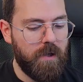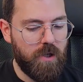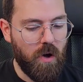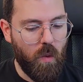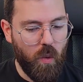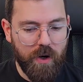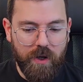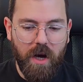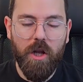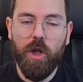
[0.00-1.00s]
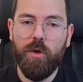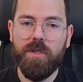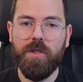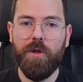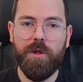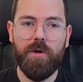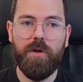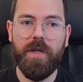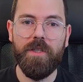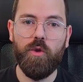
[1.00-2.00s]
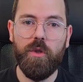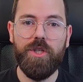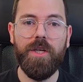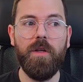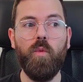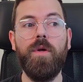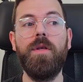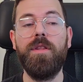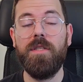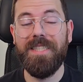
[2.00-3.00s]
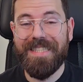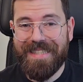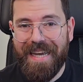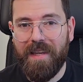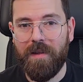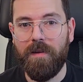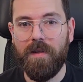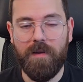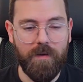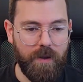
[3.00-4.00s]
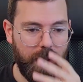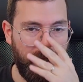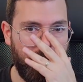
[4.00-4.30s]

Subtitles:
So we're not losing the 3rd and switching it with a 2nd degree.